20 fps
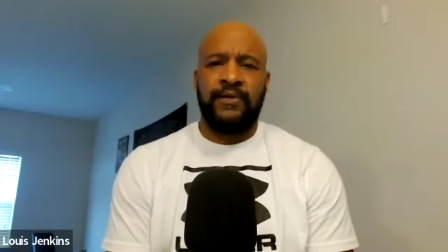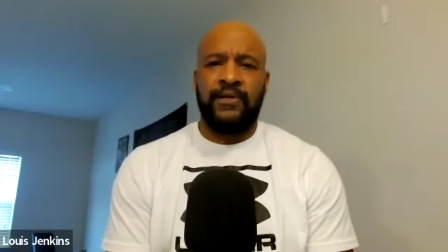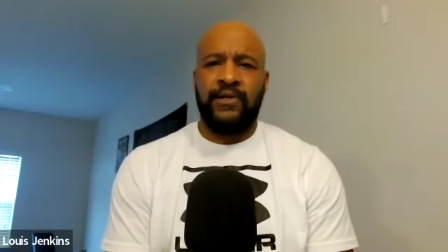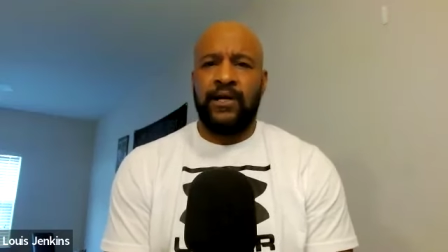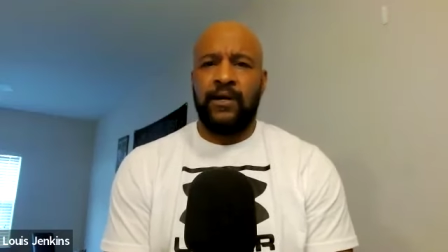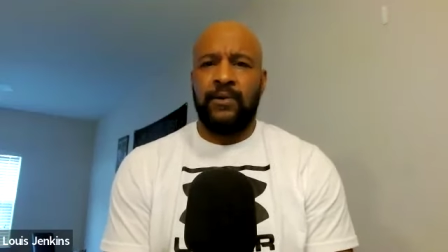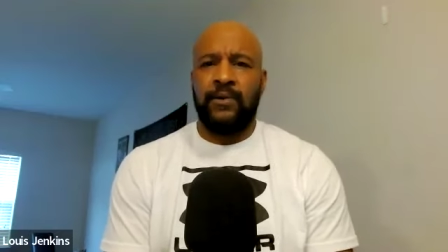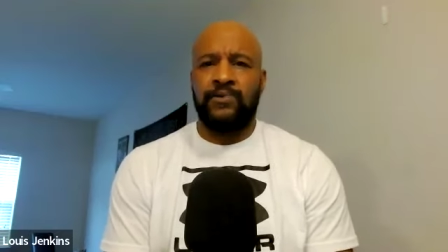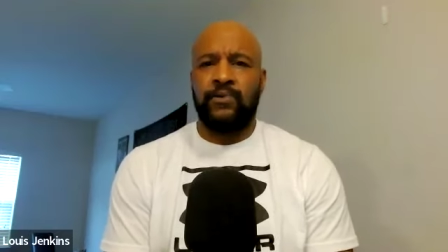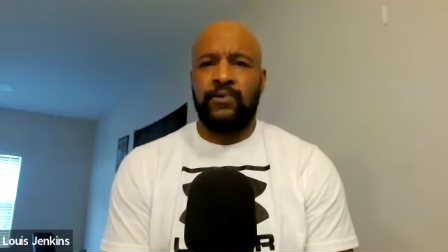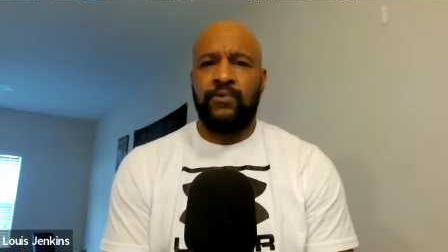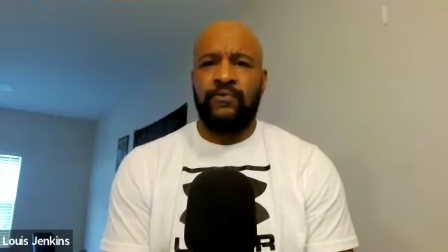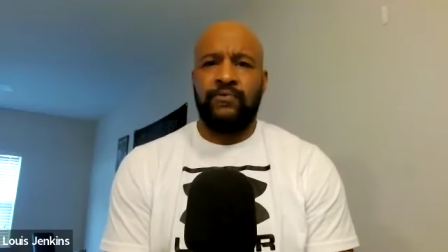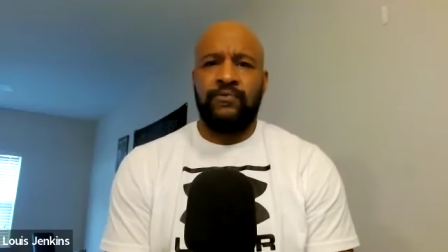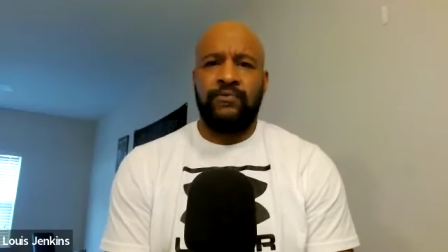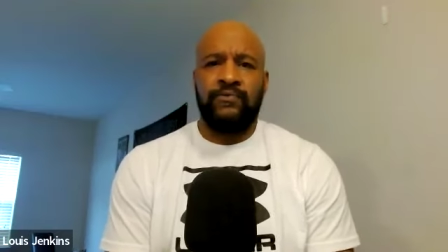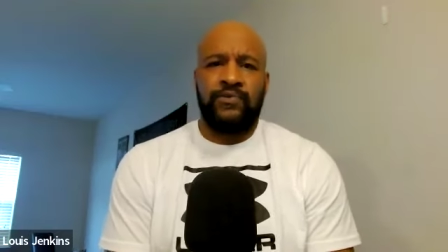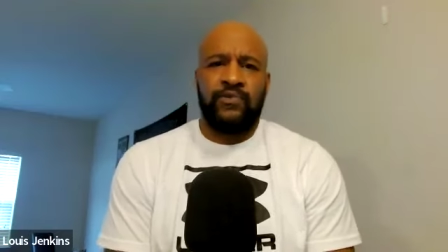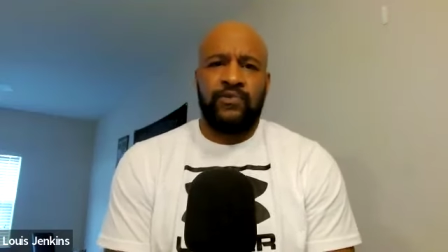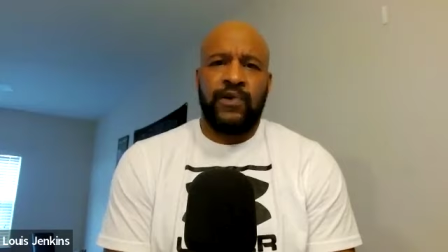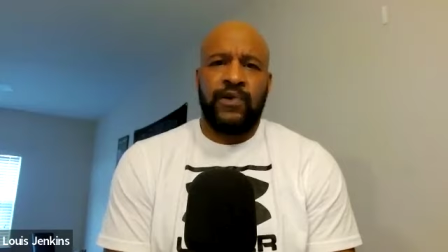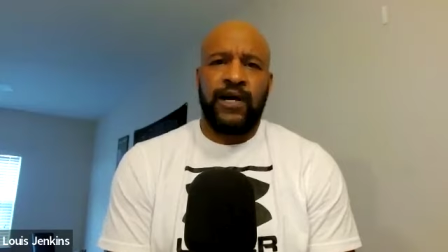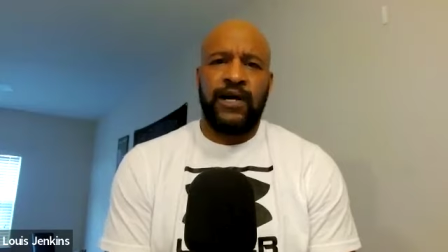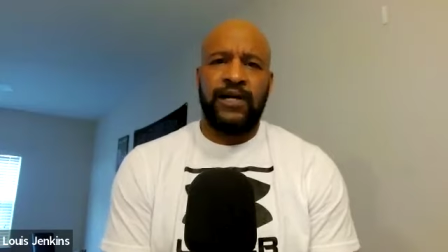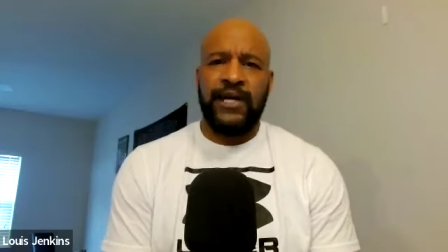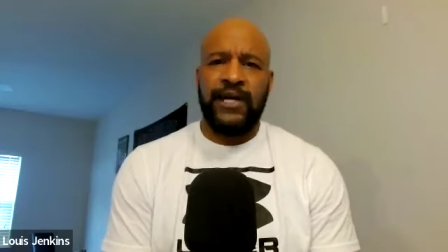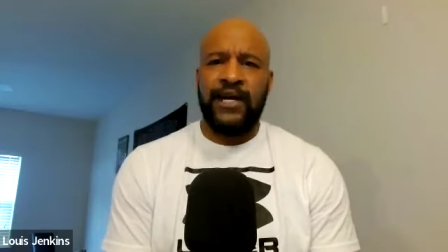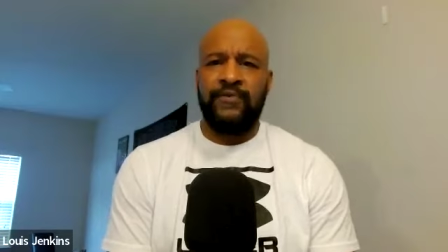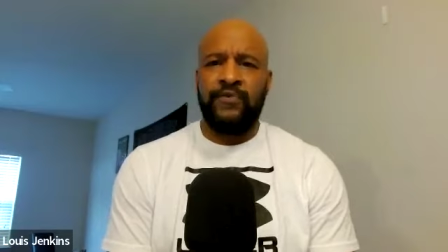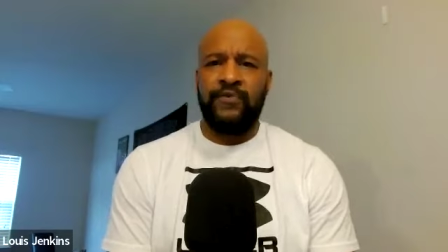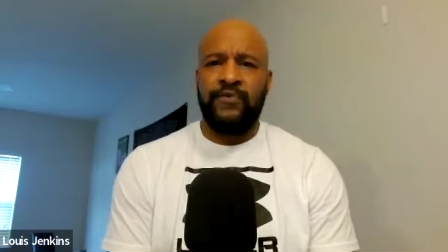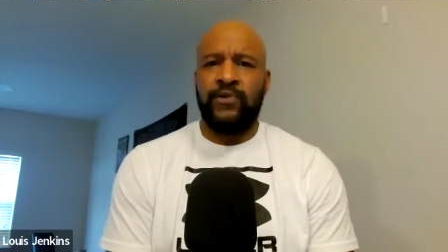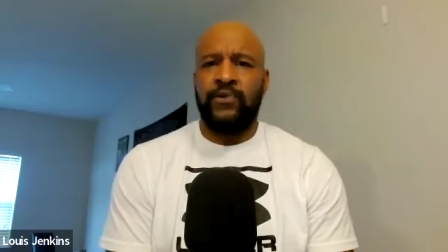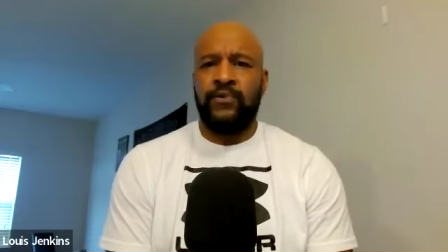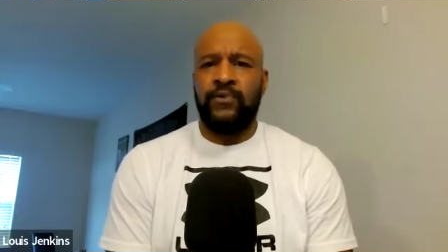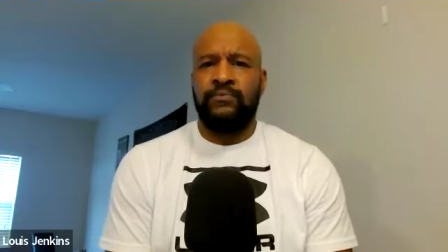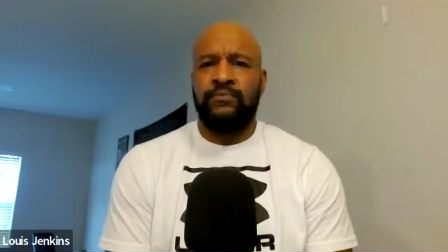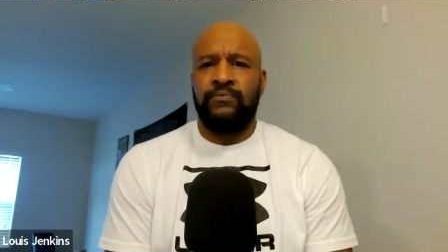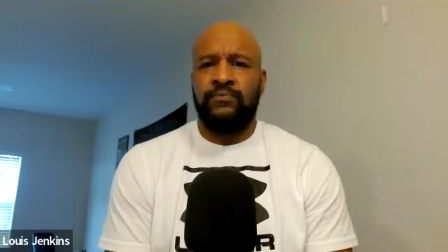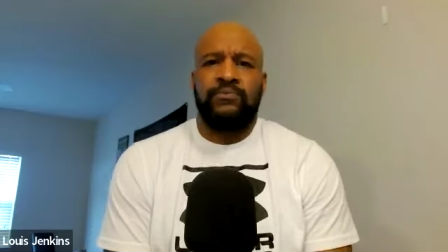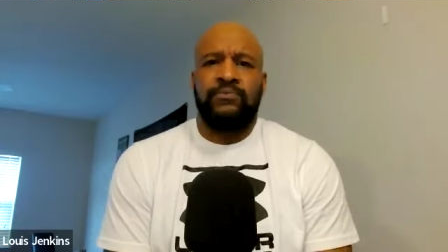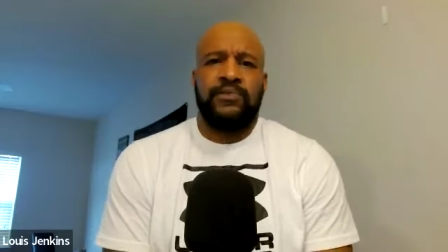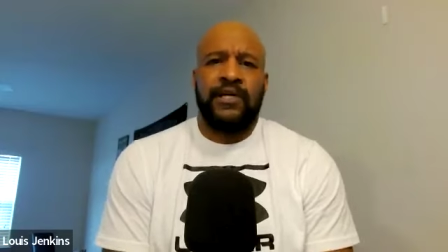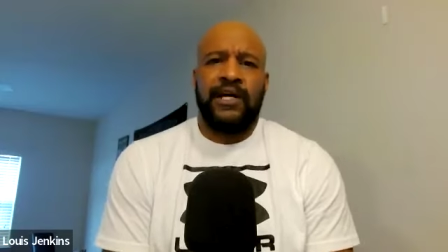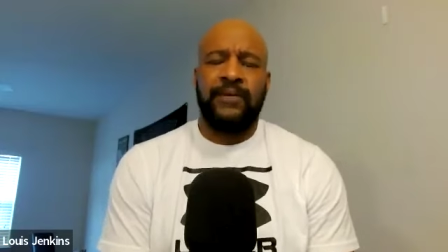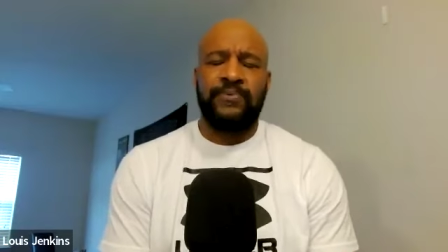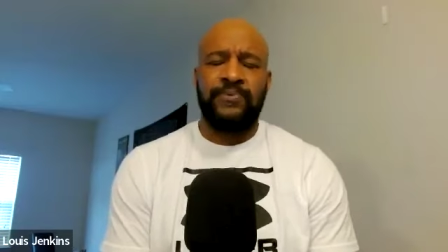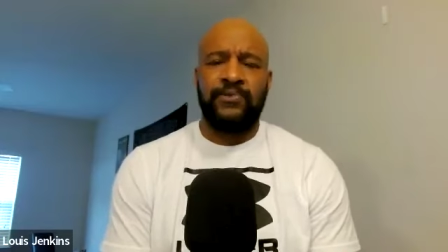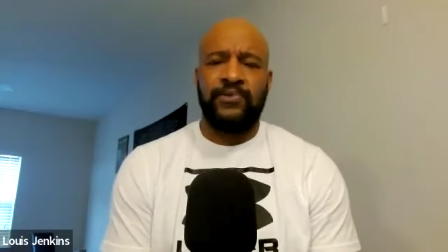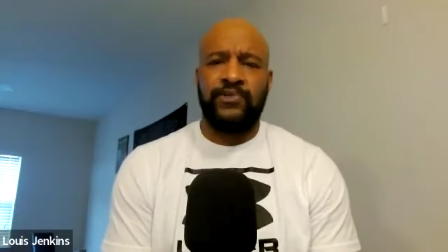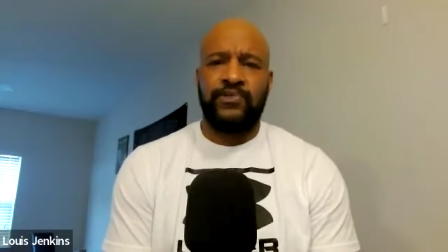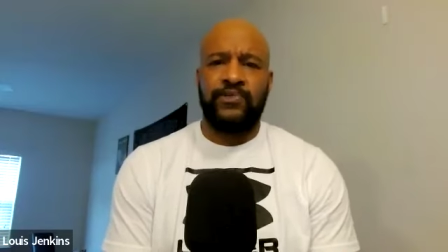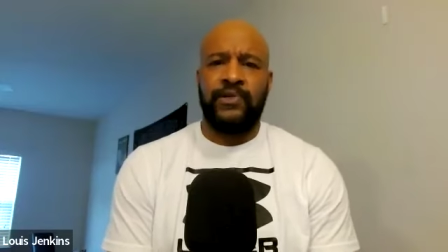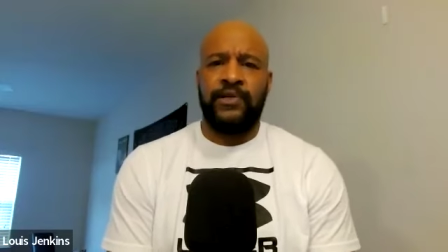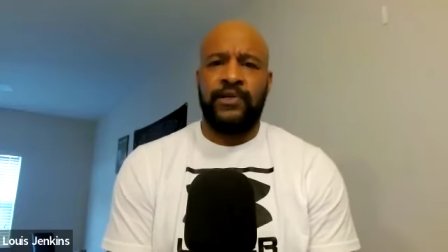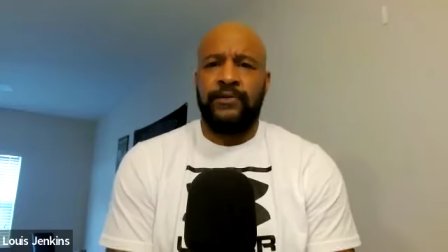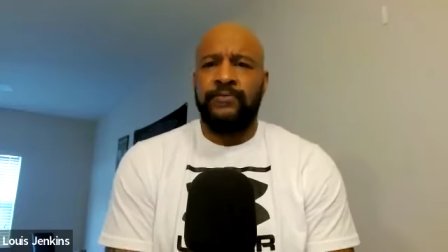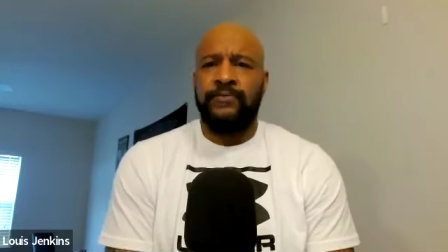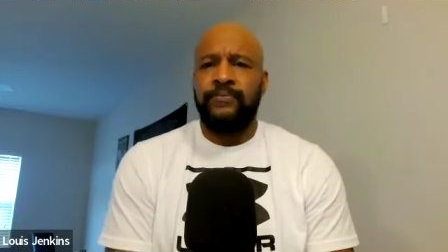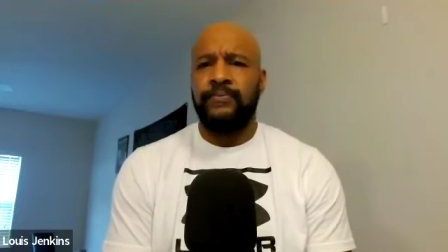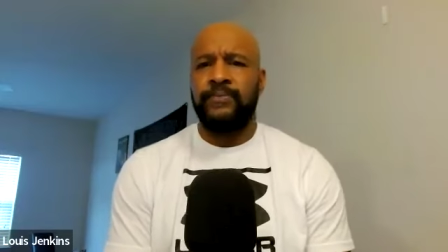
You know, I was on Girard Avenue, Thompson Street.